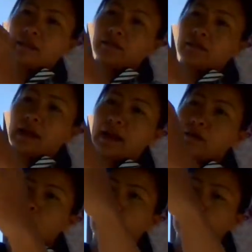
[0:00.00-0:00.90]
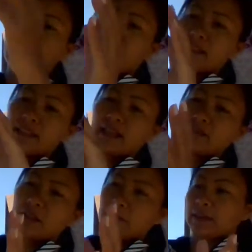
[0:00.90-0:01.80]
the flower bouquet is kind
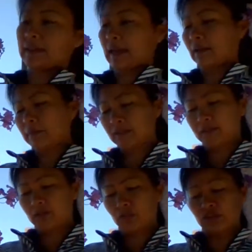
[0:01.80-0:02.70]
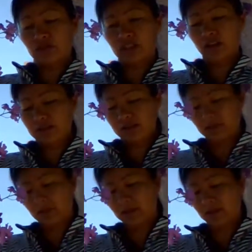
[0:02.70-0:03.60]
of coming down because when you cut
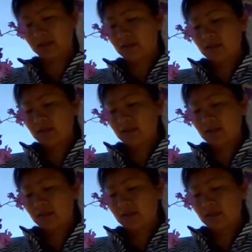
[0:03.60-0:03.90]
something